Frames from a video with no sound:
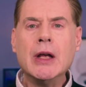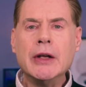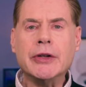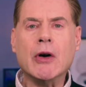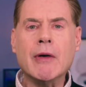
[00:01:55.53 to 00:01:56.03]

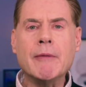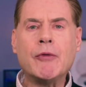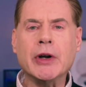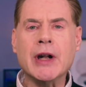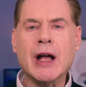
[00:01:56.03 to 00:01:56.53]
So
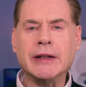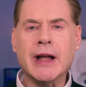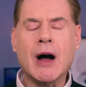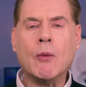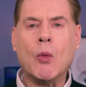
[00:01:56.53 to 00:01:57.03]

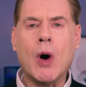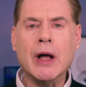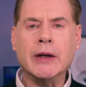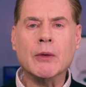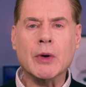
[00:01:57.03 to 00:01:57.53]

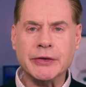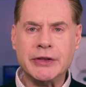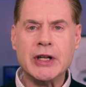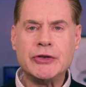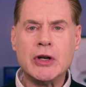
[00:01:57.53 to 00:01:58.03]
1149.1 was
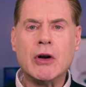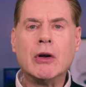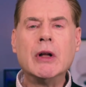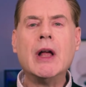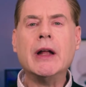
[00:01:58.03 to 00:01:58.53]

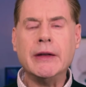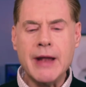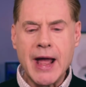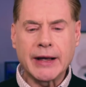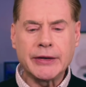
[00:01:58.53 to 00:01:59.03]
digital.
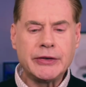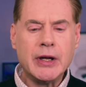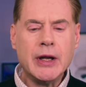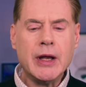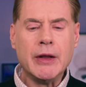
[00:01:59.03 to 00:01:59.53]
Next,
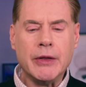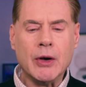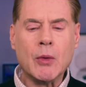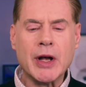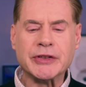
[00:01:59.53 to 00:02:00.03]
there
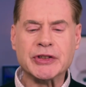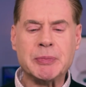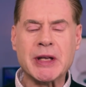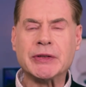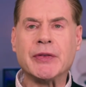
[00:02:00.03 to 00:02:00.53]
was a
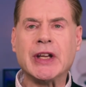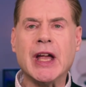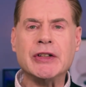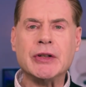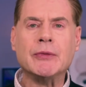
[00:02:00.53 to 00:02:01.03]

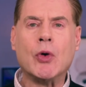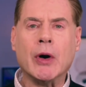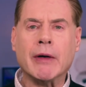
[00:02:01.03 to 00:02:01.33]
specification for